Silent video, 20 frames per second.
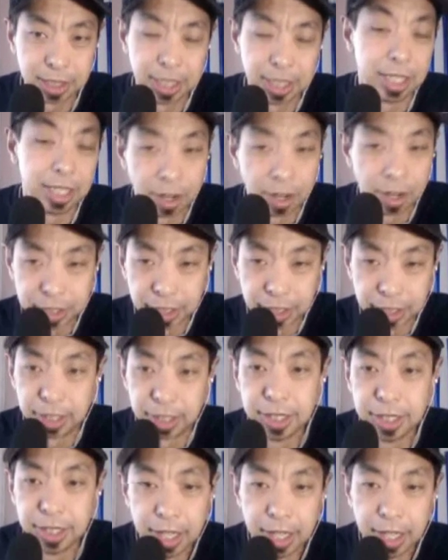City
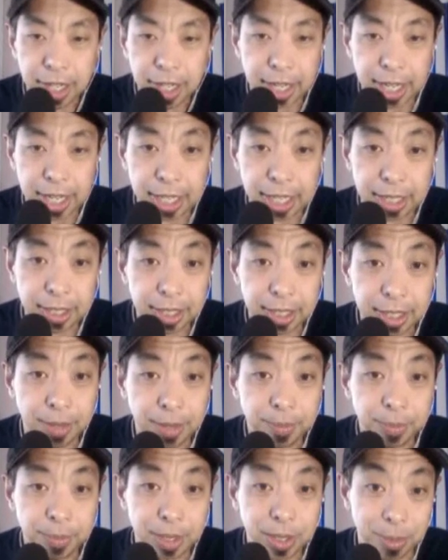Car Share,
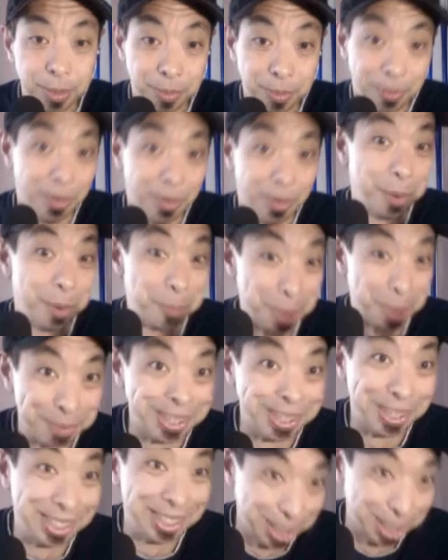and the
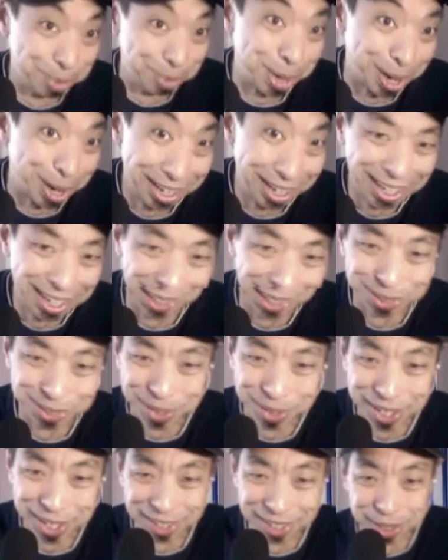for-profit
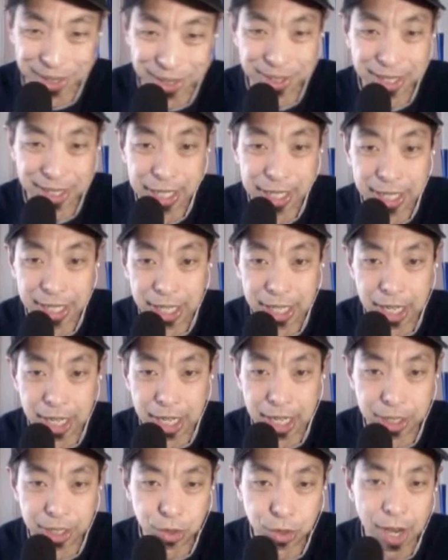Zipcar, as we all know it,
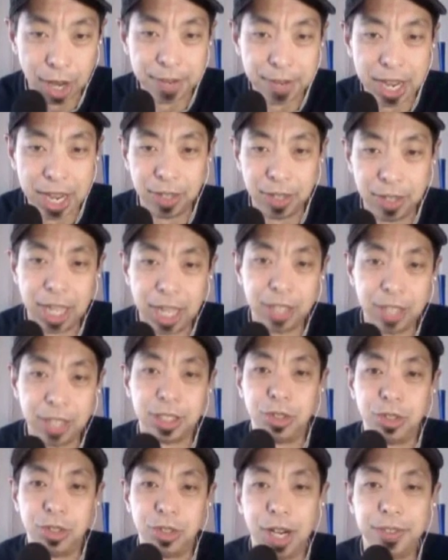DriveNow
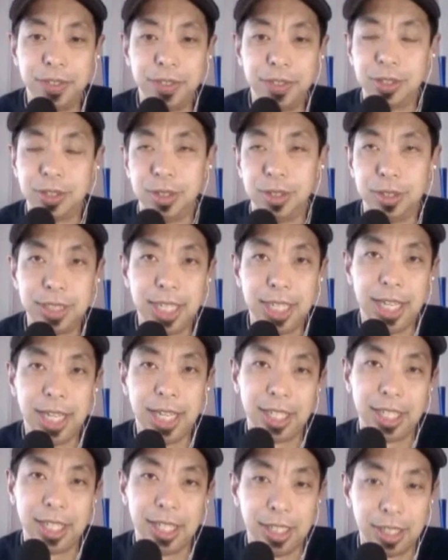allows the drivers
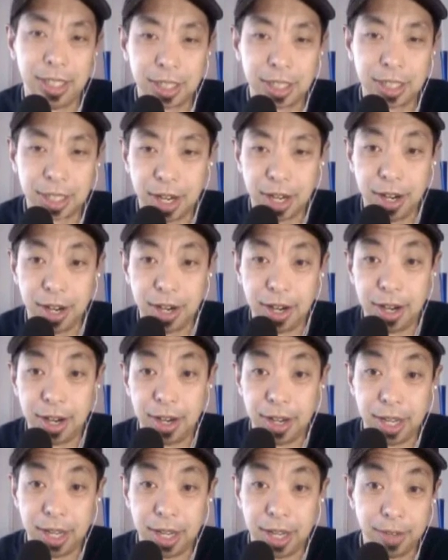to take a
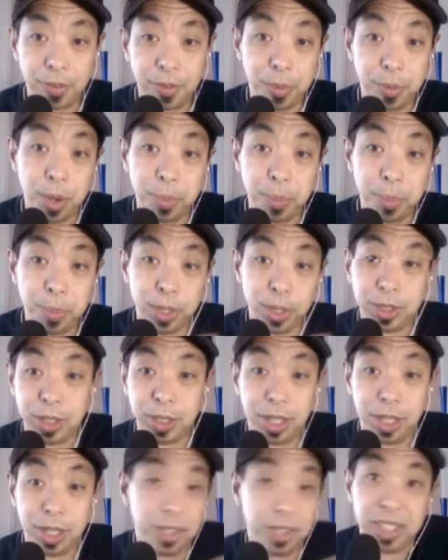car from one
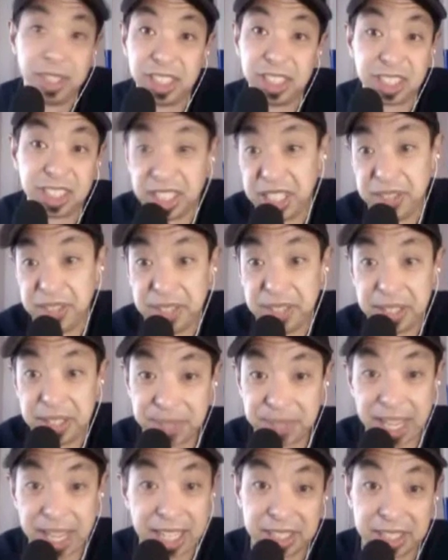point to another and just
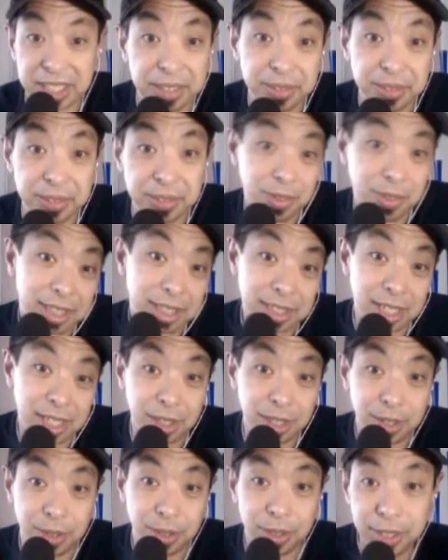leave it, actually. So
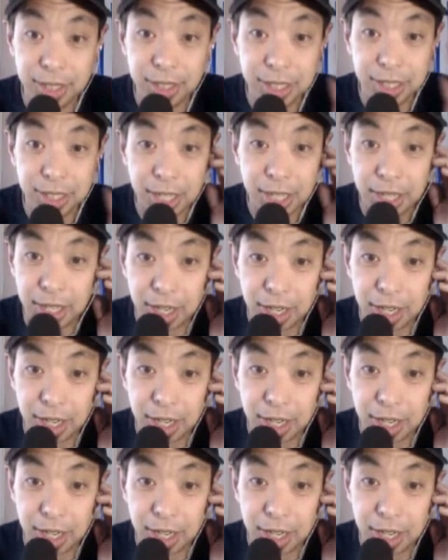that's kind of cool.